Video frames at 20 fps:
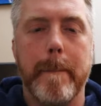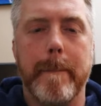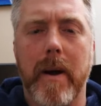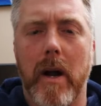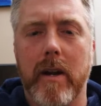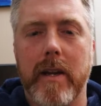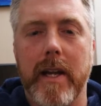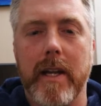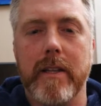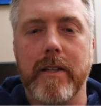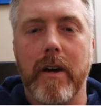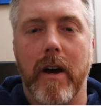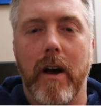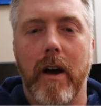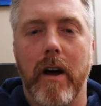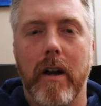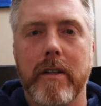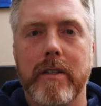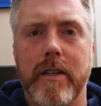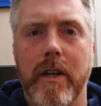barking
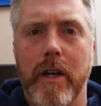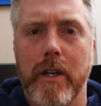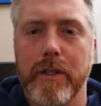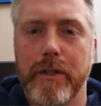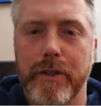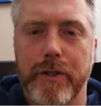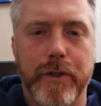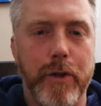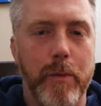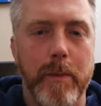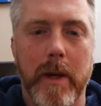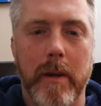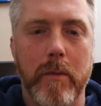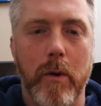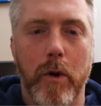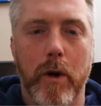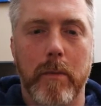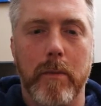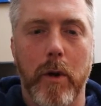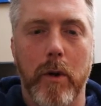dogs, zooming
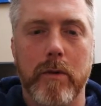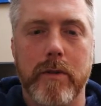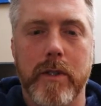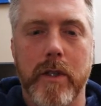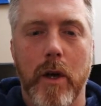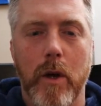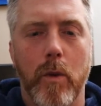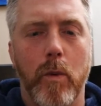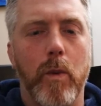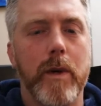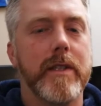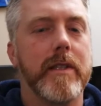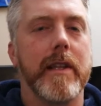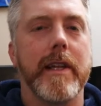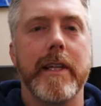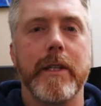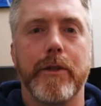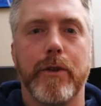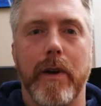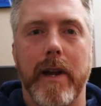motorboats,
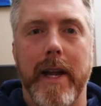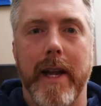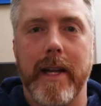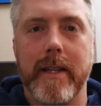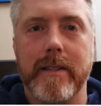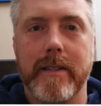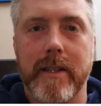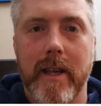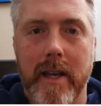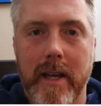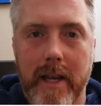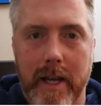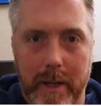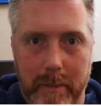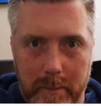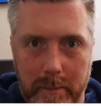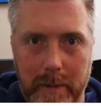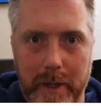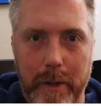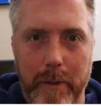whistling trains,
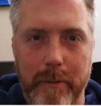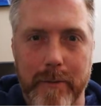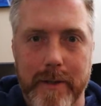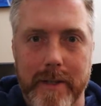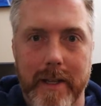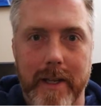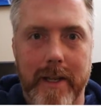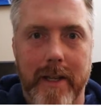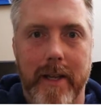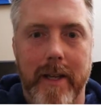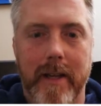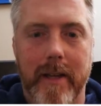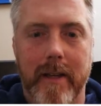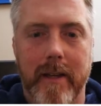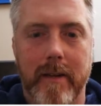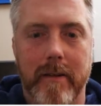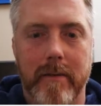and music.